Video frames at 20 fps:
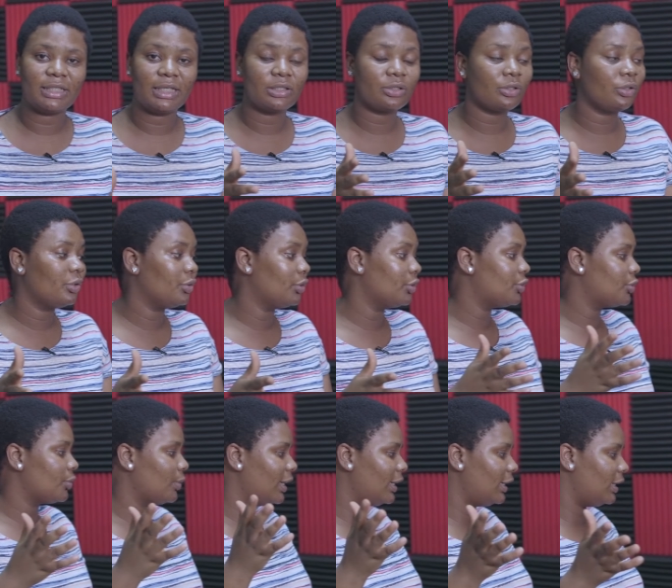He has gone on
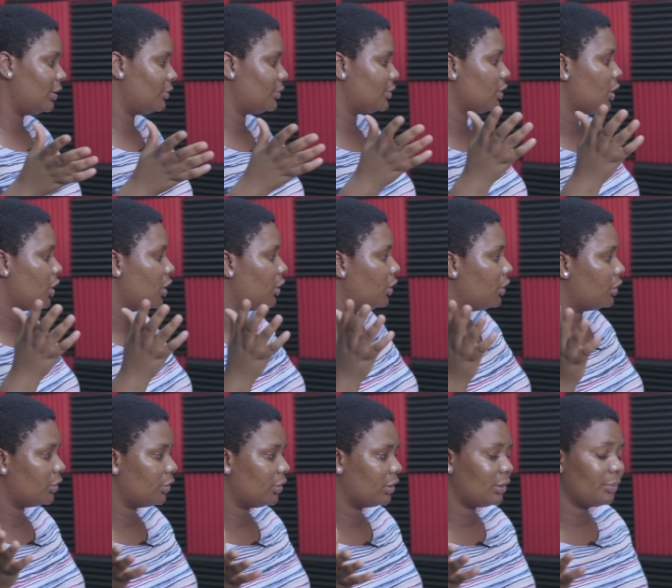to announce
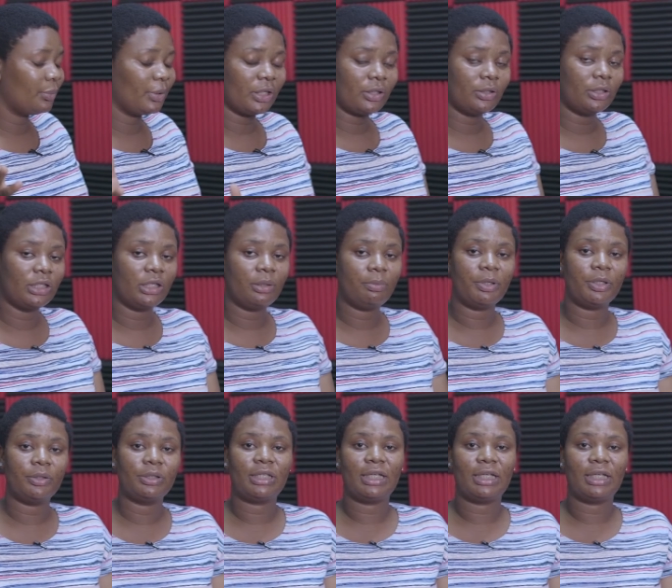another record label